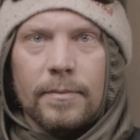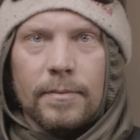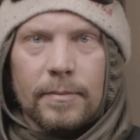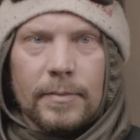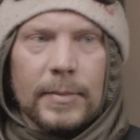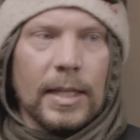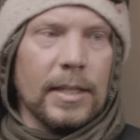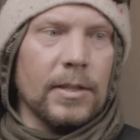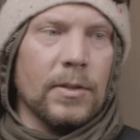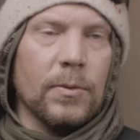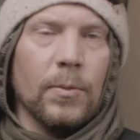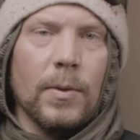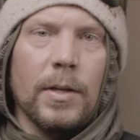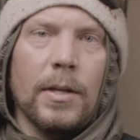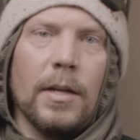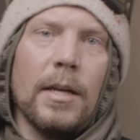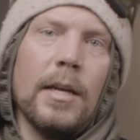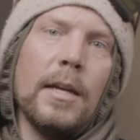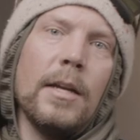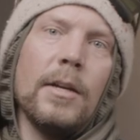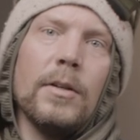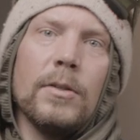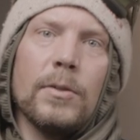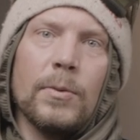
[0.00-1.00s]
that's when you
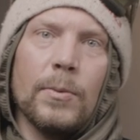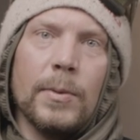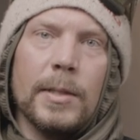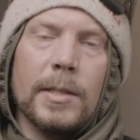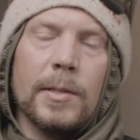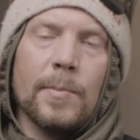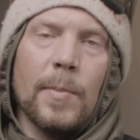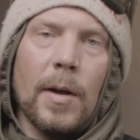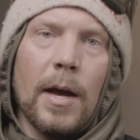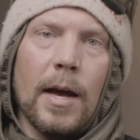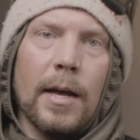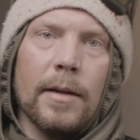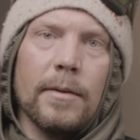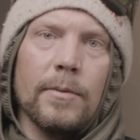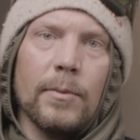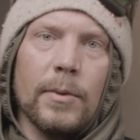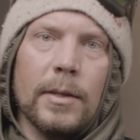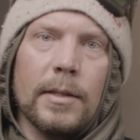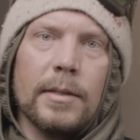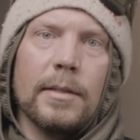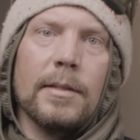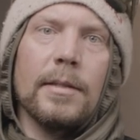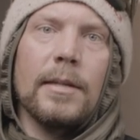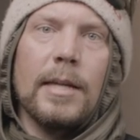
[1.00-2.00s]
hit your sweet spot
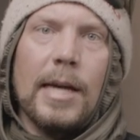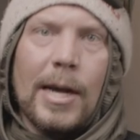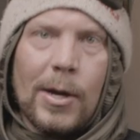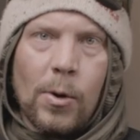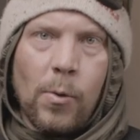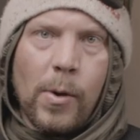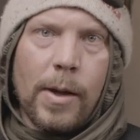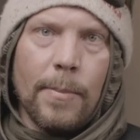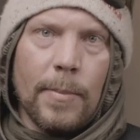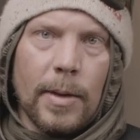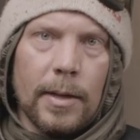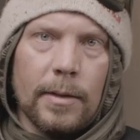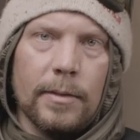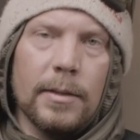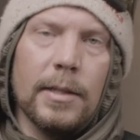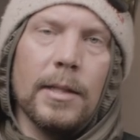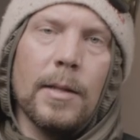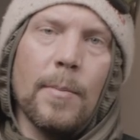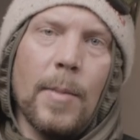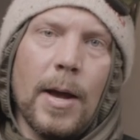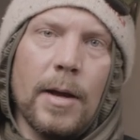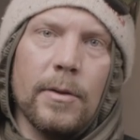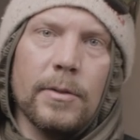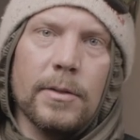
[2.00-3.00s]
with equipment in
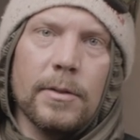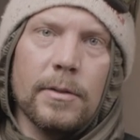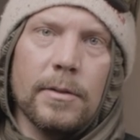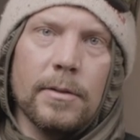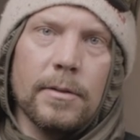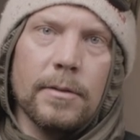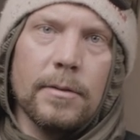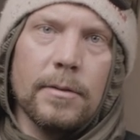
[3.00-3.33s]
the mountains.